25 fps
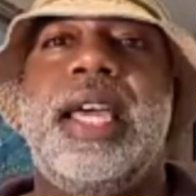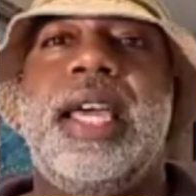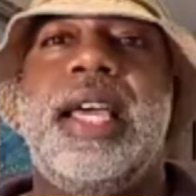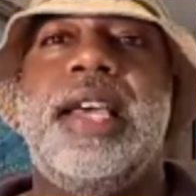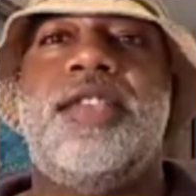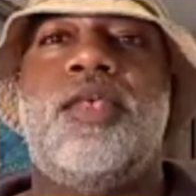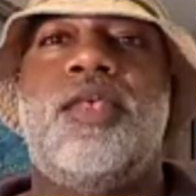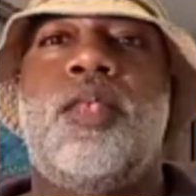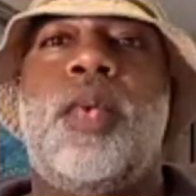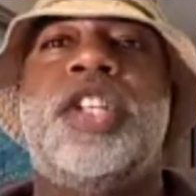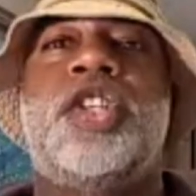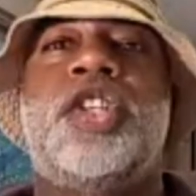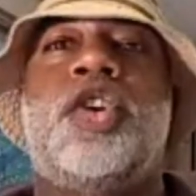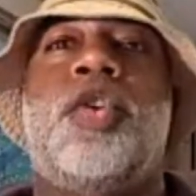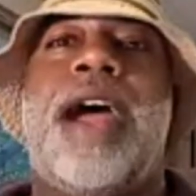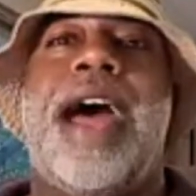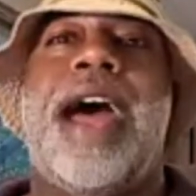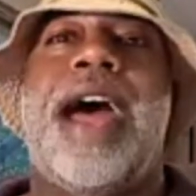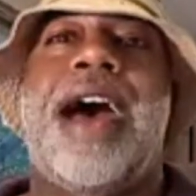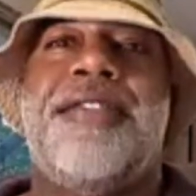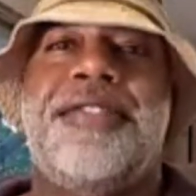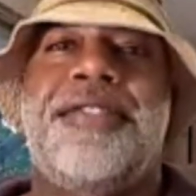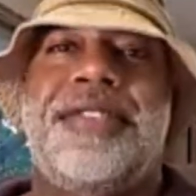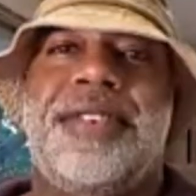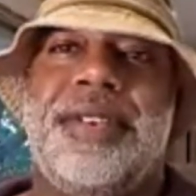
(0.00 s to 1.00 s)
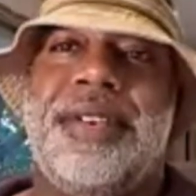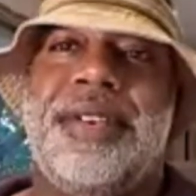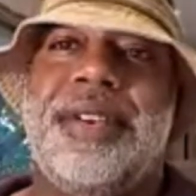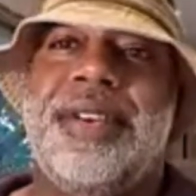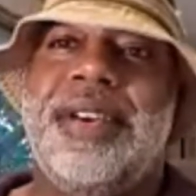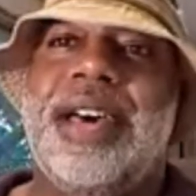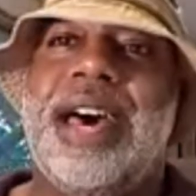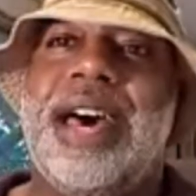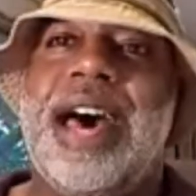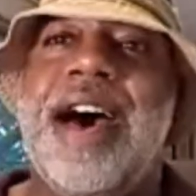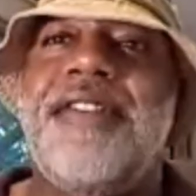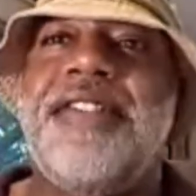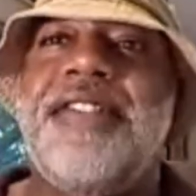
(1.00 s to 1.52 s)
is witchcraft.
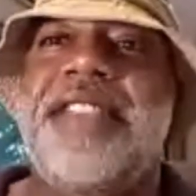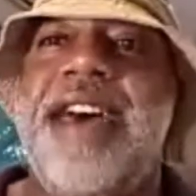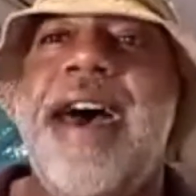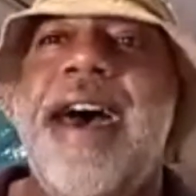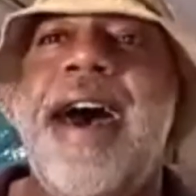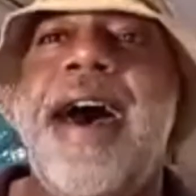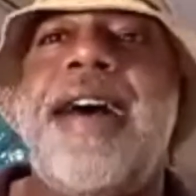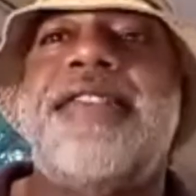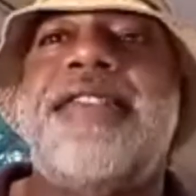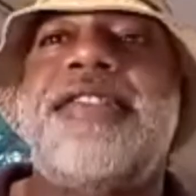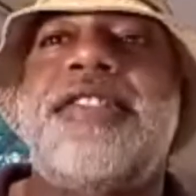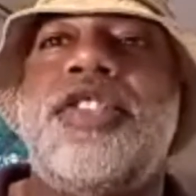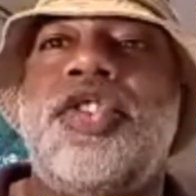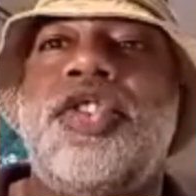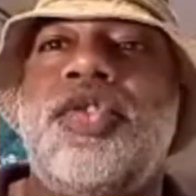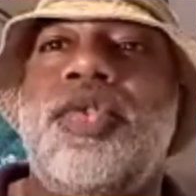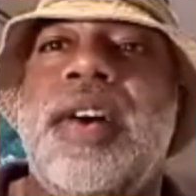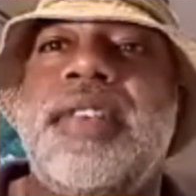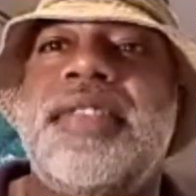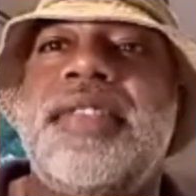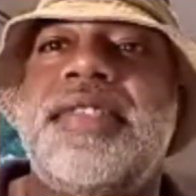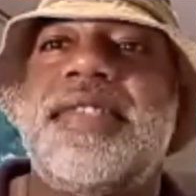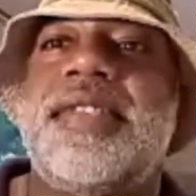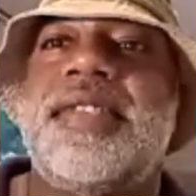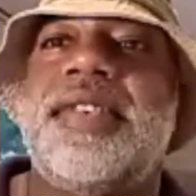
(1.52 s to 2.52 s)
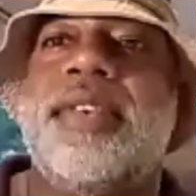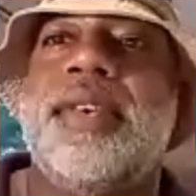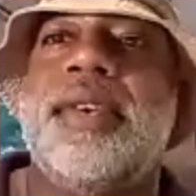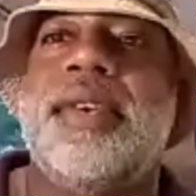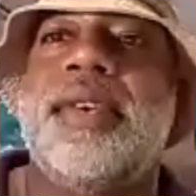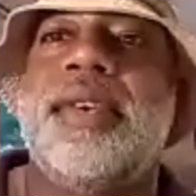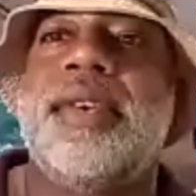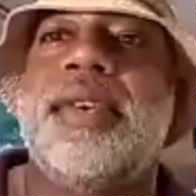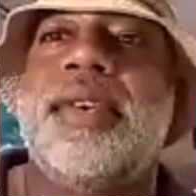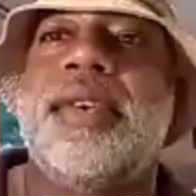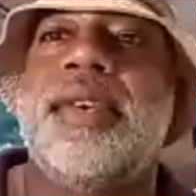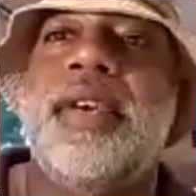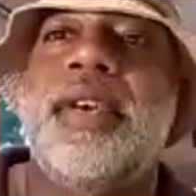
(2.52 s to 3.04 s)
I have to ask Trust
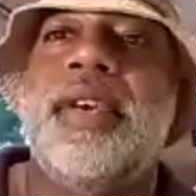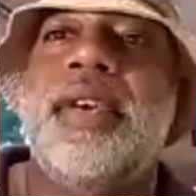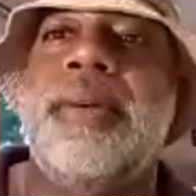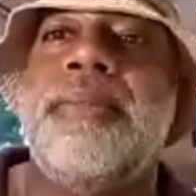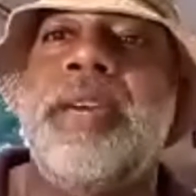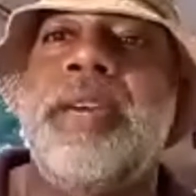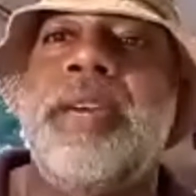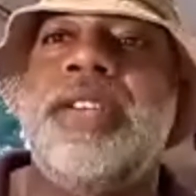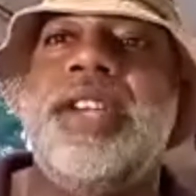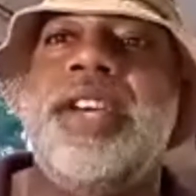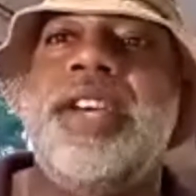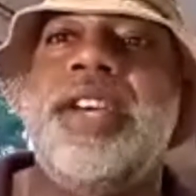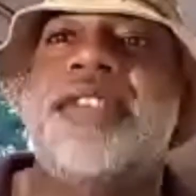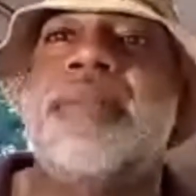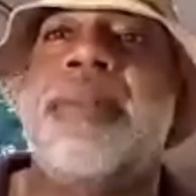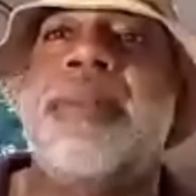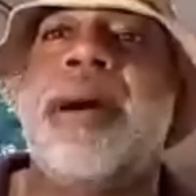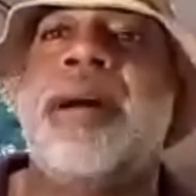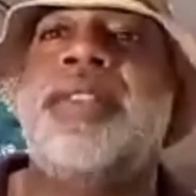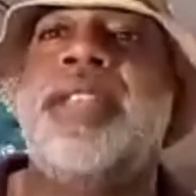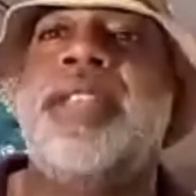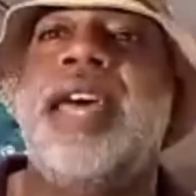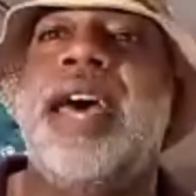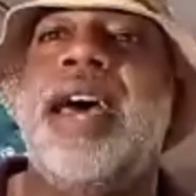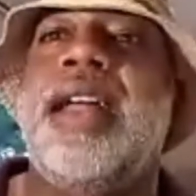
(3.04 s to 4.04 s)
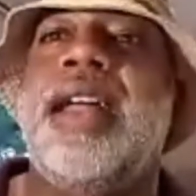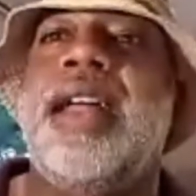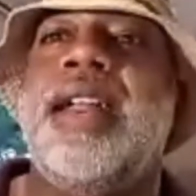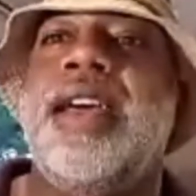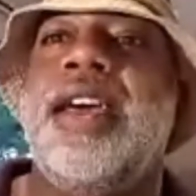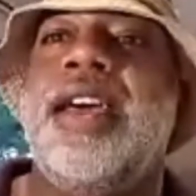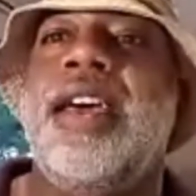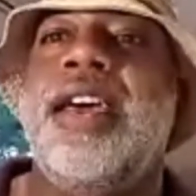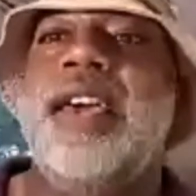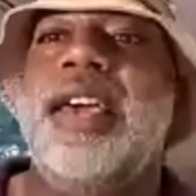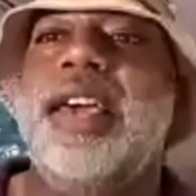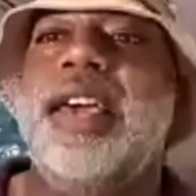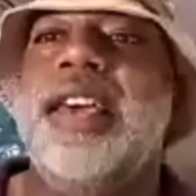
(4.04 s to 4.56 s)
and BGS about that.
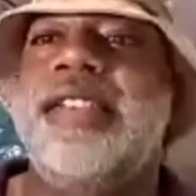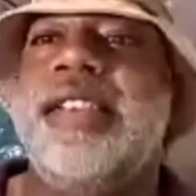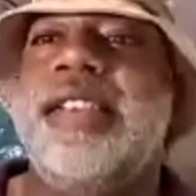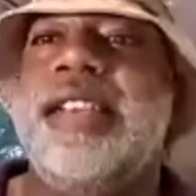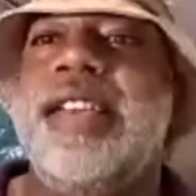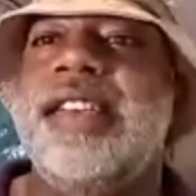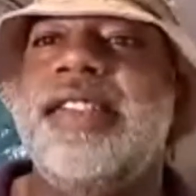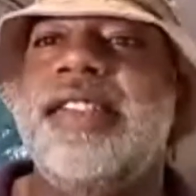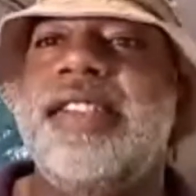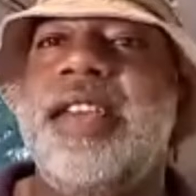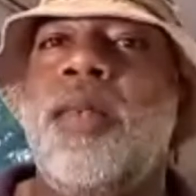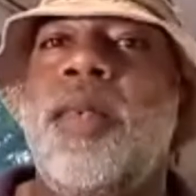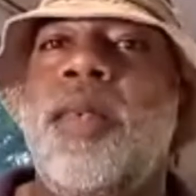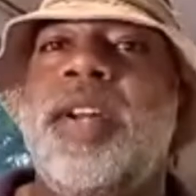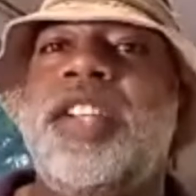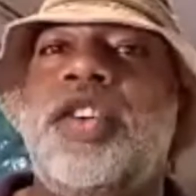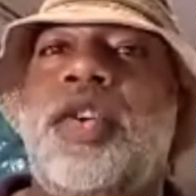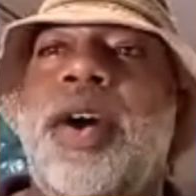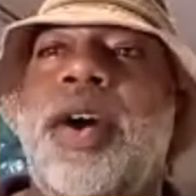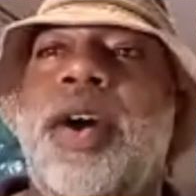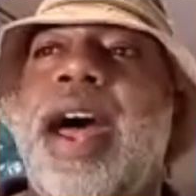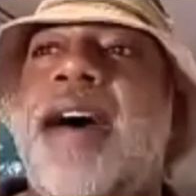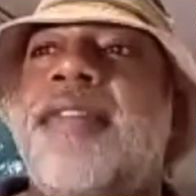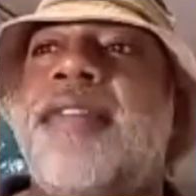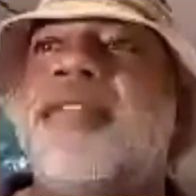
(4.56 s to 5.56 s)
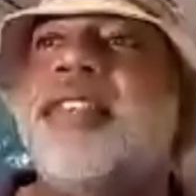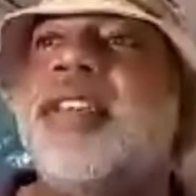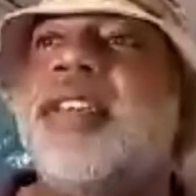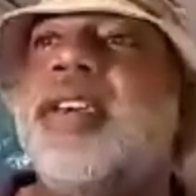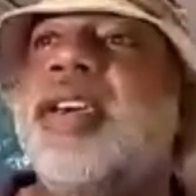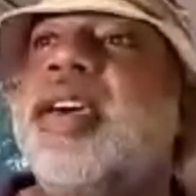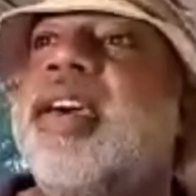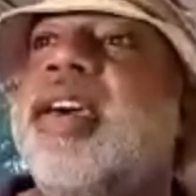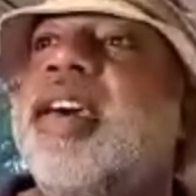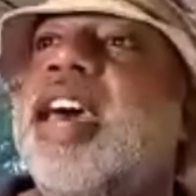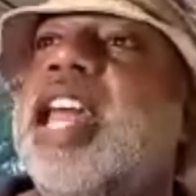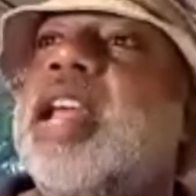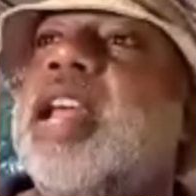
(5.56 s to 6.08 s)
Is it witchcraft?
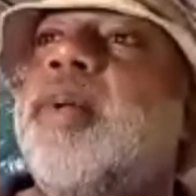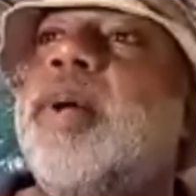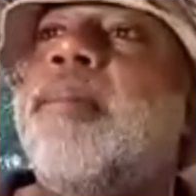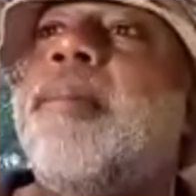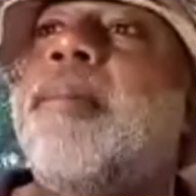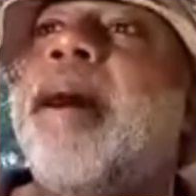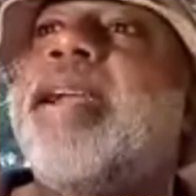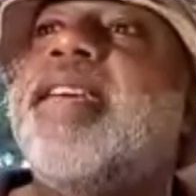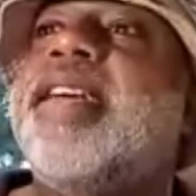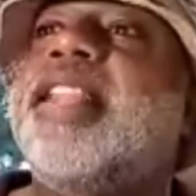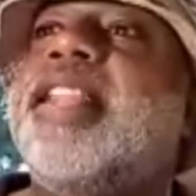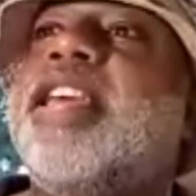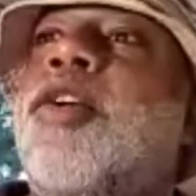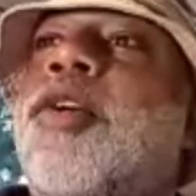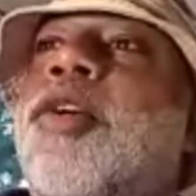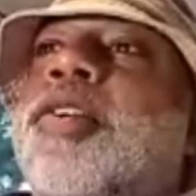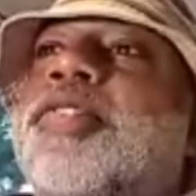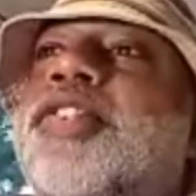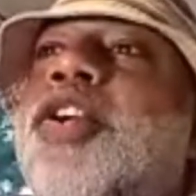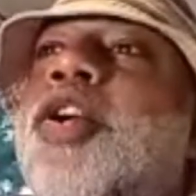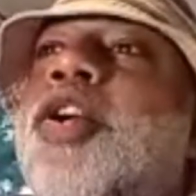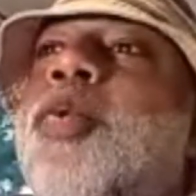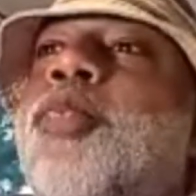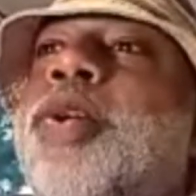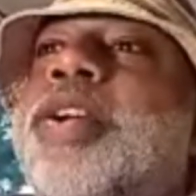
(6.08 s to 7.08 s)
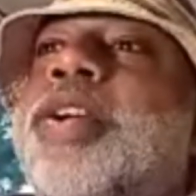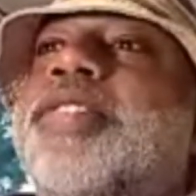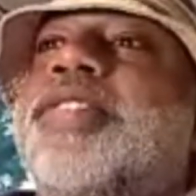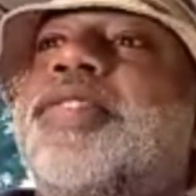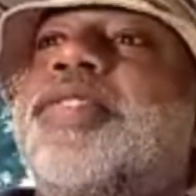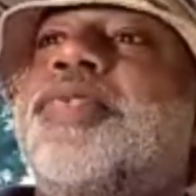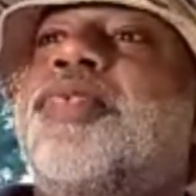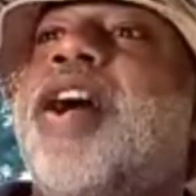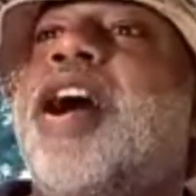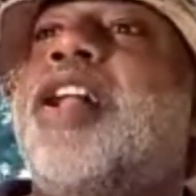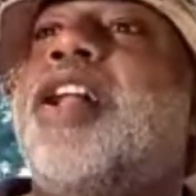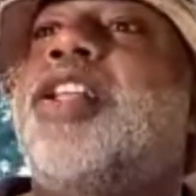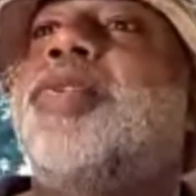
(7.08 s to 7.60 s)
Anyway, my daily horoscope reads as
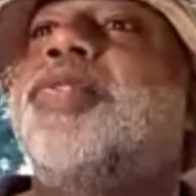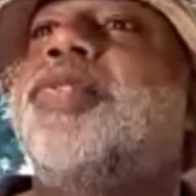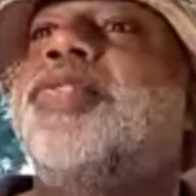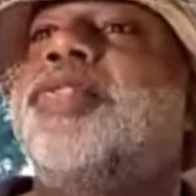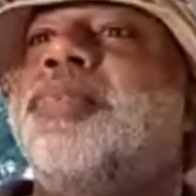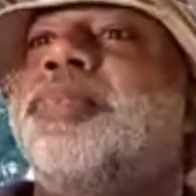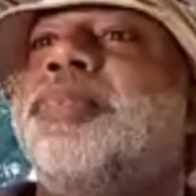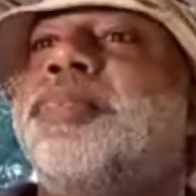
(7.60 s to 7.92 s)
follows.